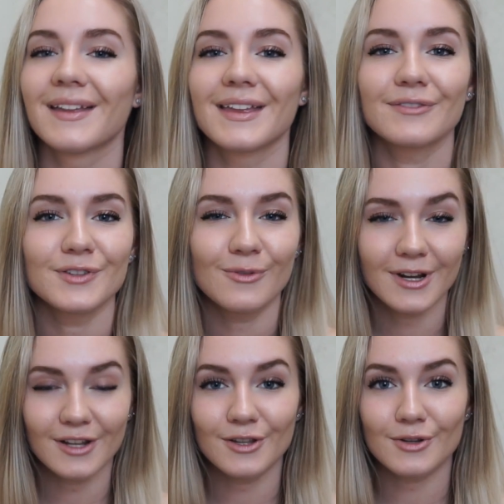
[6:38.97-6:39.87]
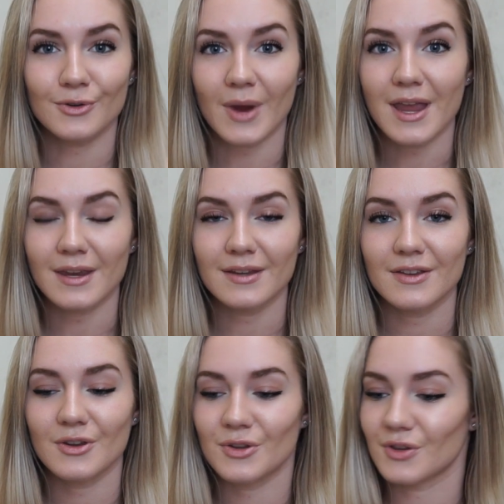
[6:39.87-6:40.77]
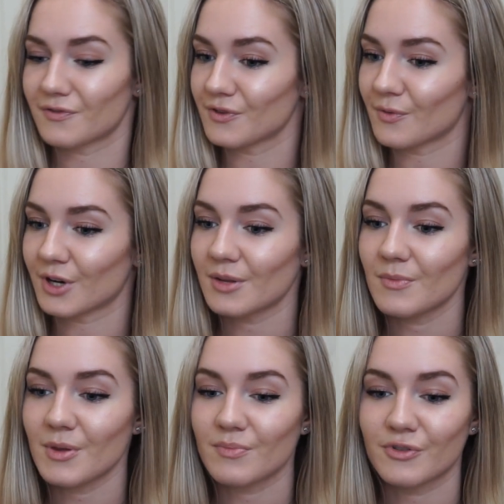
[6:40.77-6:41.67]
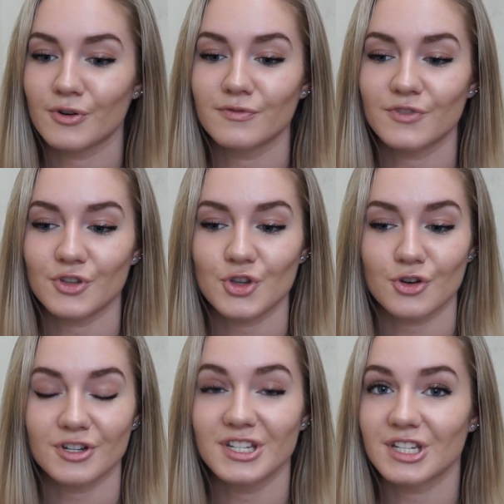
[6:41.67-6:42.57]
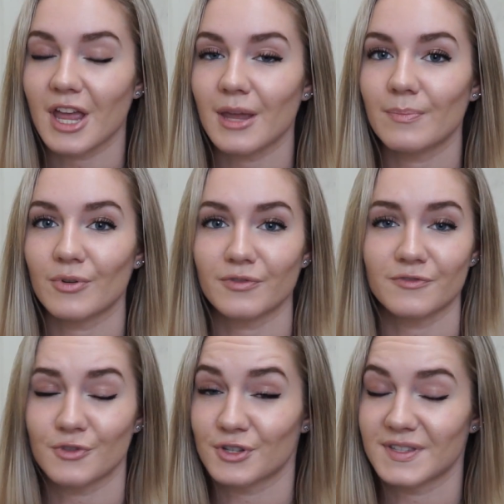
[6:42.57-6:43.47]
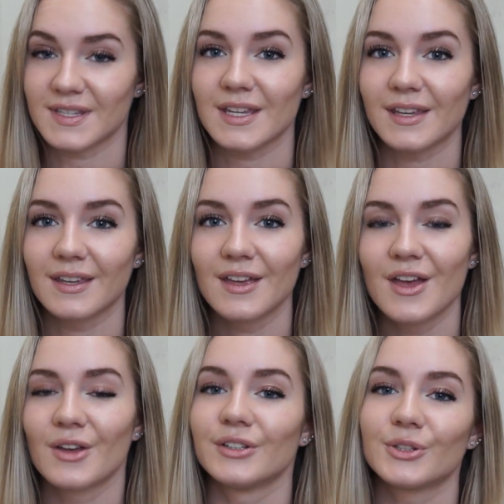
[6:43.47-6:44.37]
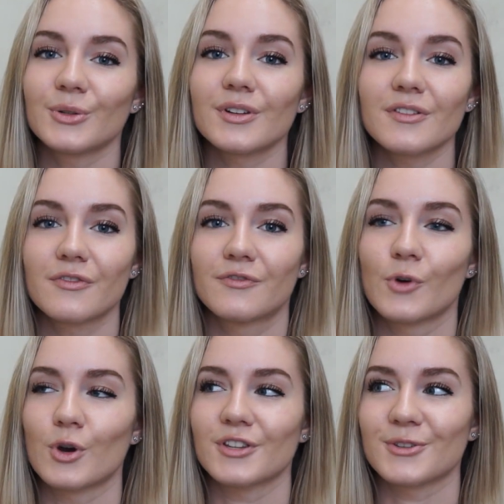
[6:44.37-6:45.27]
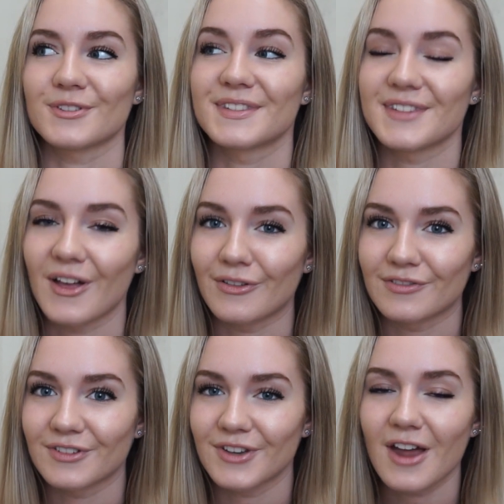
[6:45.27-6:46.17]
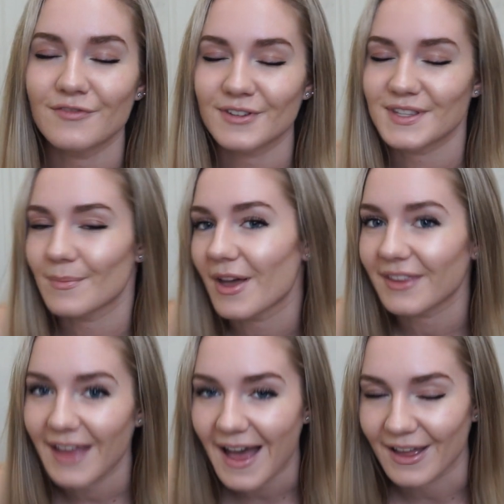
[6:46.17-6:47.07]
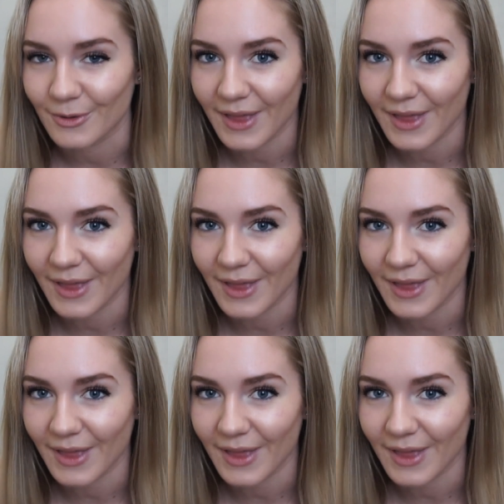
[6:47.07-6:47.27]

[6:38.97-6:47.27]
If you wanna look great, if you wanna improve your shape or physique, do it for yourself, not for some other guy,